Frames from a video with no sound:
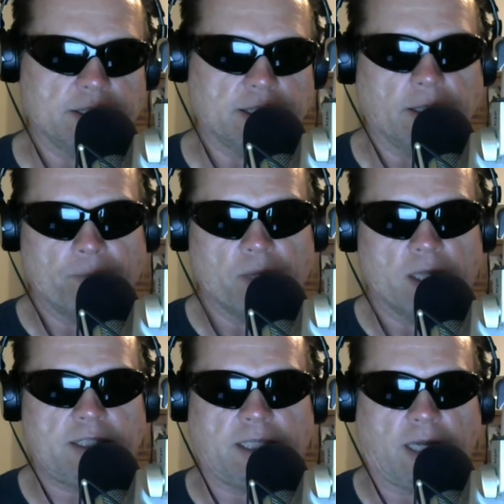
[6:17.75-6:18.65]
then
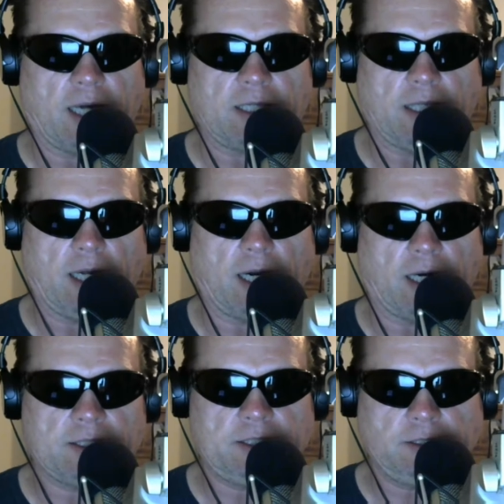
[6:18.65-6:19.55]
the
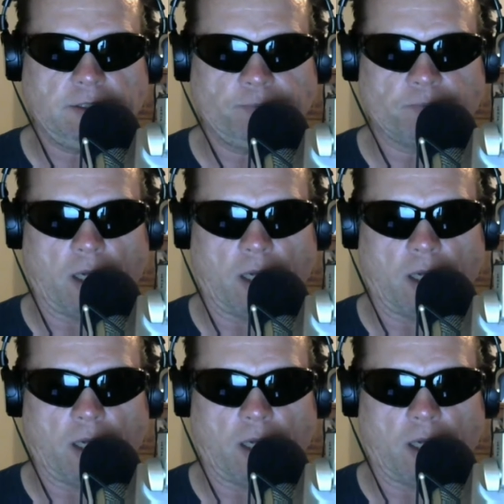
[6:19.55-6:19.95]
erection?